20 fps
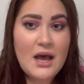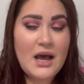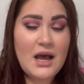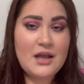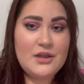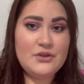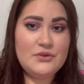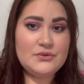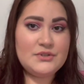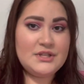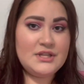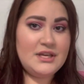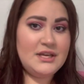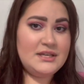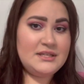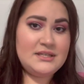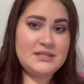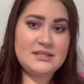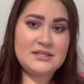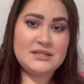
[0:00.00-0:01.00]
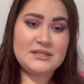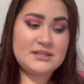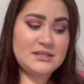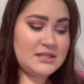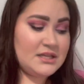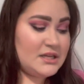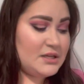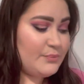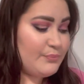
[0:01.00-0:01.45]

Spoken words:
I used this